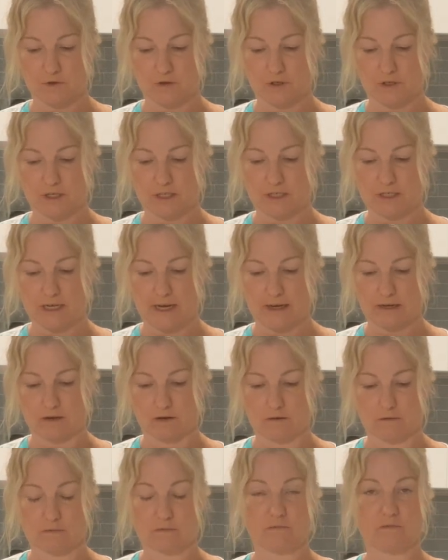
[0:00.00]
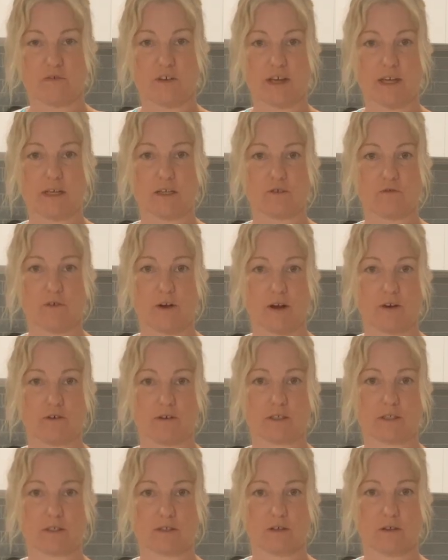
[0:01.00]
container for each
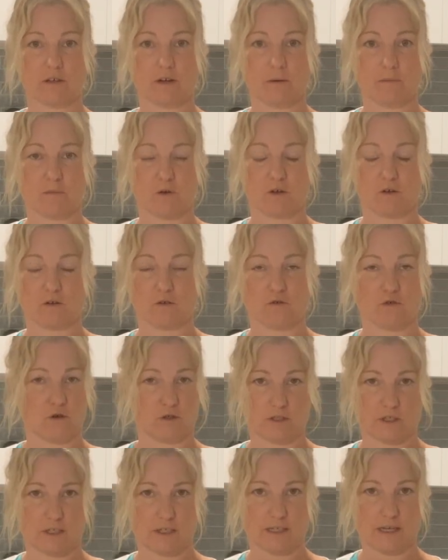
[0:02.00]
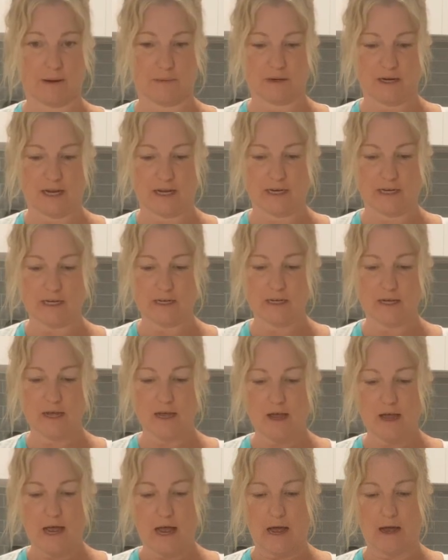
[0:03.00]
fragrance so that I'm not cross-contaminating.
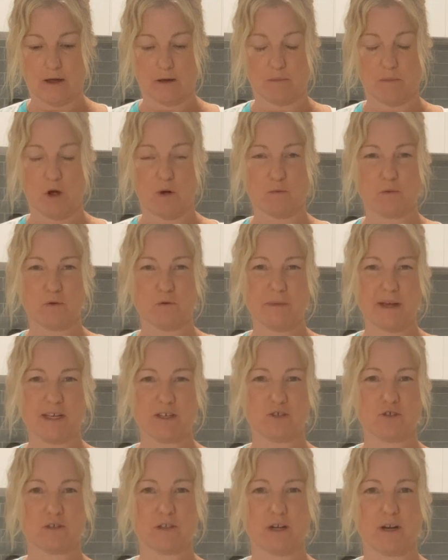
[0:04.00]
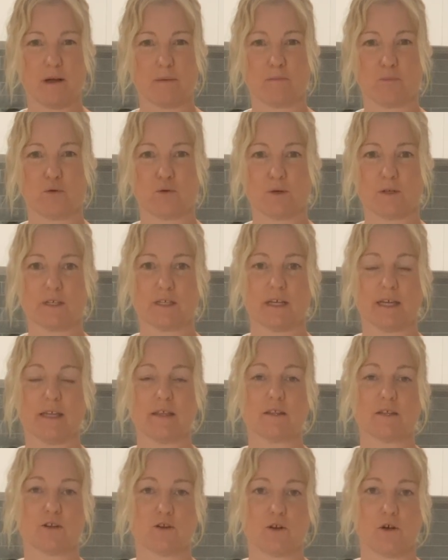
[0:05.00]
I will make sure that I put in
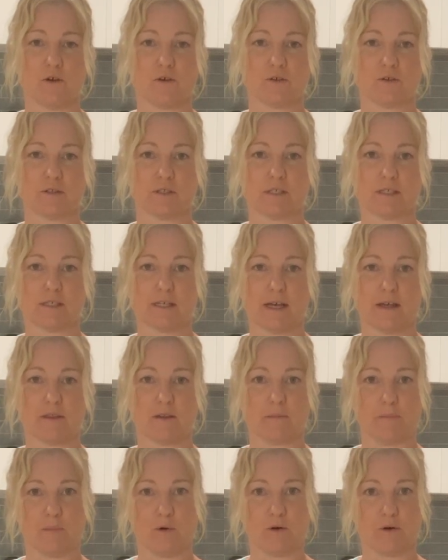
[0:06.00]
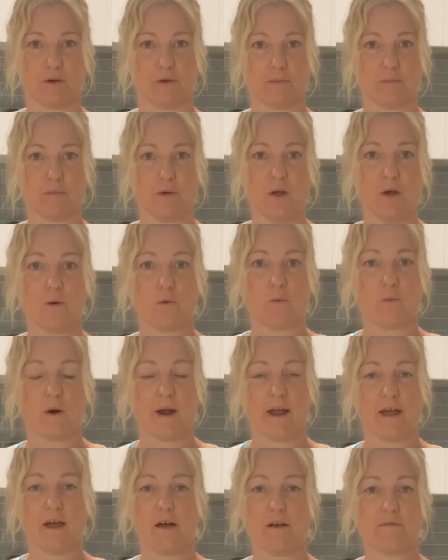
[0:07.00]
the notes down the bottom
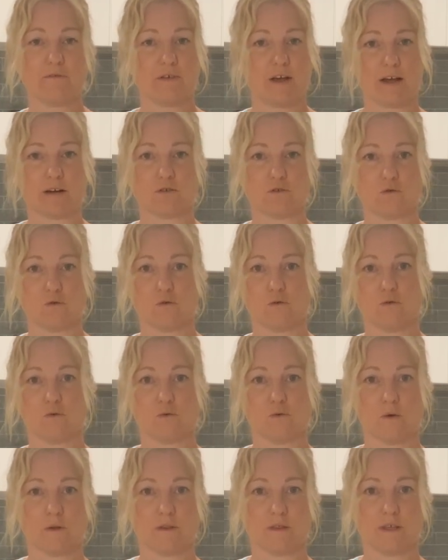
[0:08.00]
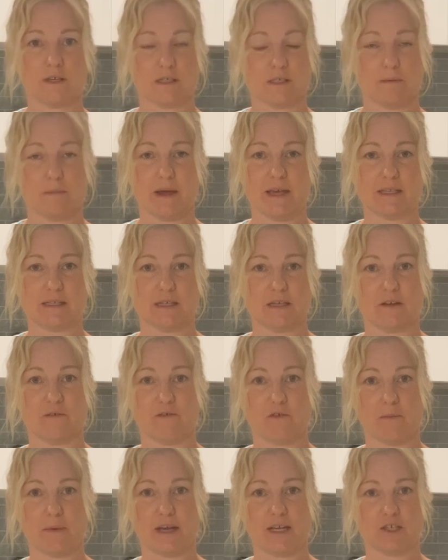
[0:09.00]
where I've found all this amazing
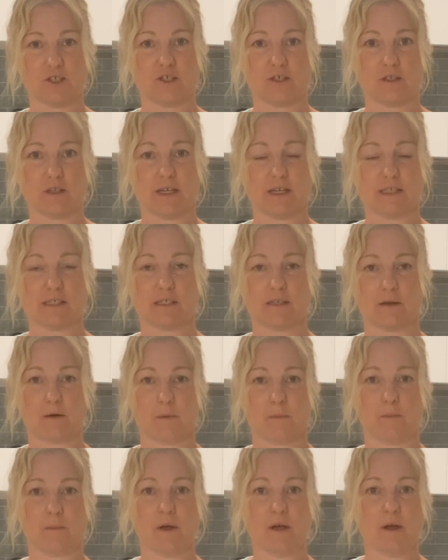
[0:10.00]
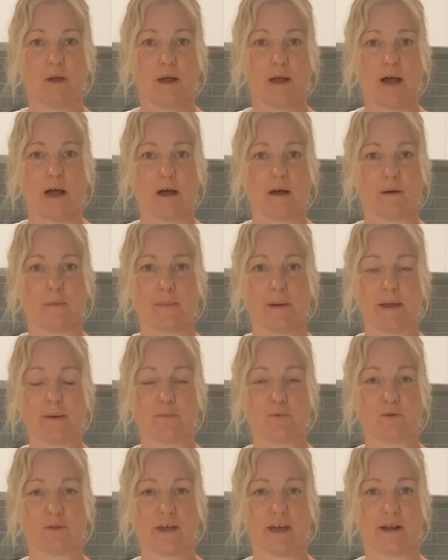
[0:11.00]
information. There's some
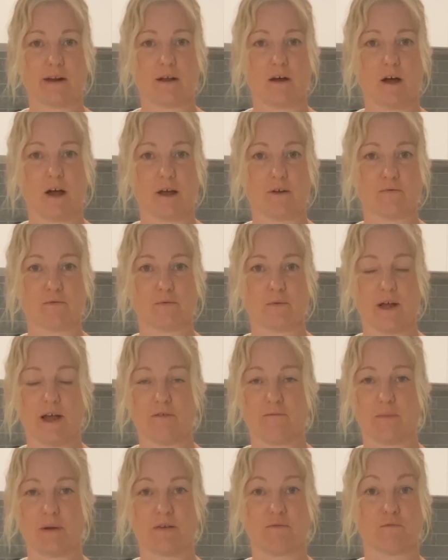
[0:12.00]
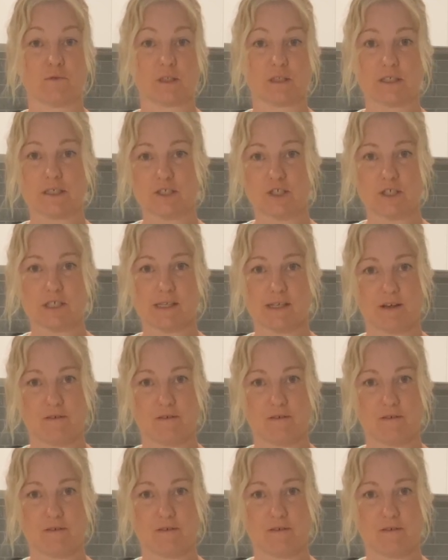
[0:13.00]
people that I have been religiously